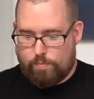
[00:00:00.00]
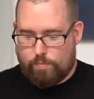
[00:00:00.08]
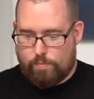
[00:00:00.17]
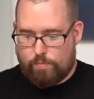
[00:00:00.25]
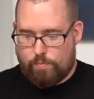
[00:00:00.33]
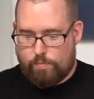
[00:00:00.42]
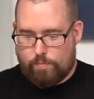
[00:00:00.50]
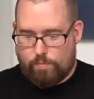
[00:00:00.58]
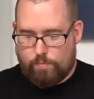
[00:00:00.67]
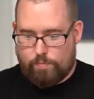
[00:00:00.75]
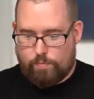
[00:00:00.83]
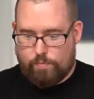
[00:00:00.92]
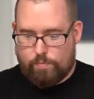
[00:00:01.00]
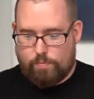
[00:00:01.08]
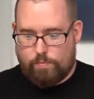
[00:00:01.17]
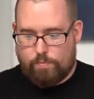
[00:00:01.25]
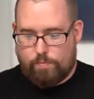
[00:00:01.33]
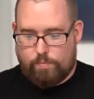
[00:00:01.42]

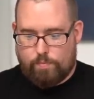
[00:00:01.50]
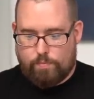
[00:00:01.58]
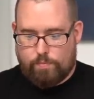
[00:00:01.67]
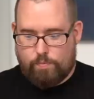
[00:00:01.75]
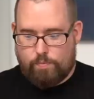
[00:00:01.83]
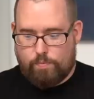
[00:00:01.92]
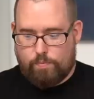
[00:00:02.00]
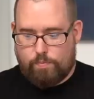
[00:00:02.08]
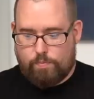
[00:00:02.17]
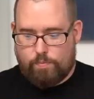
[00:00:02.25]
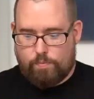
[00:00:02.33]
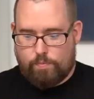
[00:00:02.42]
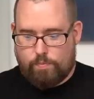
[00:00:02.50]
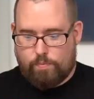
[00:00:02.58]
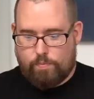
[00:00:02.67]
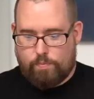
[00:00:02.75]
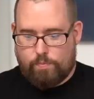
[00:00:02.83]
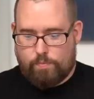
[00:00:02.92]

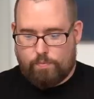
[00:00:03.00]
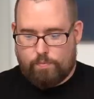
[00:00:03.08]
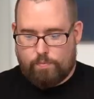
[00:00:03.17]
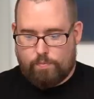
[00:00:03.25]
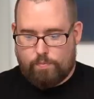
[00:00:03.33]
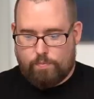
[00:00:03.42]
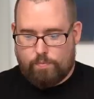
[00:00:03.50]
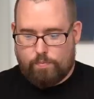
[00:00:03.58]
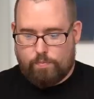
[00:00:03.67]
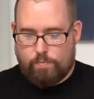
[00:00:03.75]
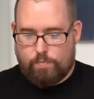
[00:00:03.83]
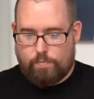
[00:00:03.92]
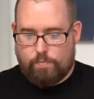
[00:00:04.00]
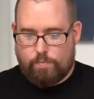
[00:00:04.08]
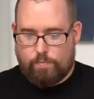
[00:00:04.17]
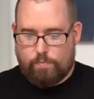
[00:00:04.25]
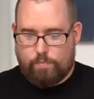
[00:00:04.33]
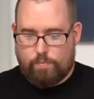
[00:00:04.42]

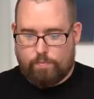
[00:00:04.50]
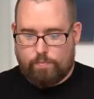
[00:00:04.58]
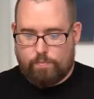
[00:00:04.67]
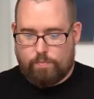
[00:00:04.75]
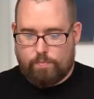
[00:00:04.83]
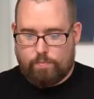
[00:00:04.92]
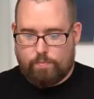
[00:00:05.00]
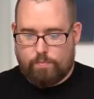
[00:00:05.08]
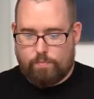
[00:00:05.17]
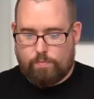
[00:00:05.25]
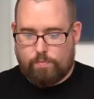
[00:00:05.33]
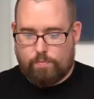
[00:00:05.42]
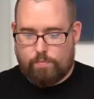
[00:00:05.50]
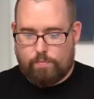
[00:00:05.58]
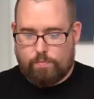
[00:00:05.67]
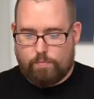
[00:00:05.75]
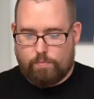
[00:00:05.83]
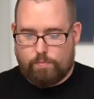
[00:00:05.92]

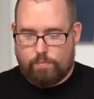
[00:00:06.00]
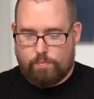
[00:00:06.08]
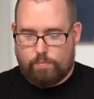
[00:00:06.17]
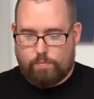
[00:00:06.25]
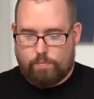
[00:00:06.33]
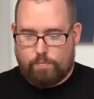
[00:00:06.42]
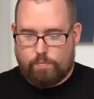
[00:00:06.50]
(not speaking)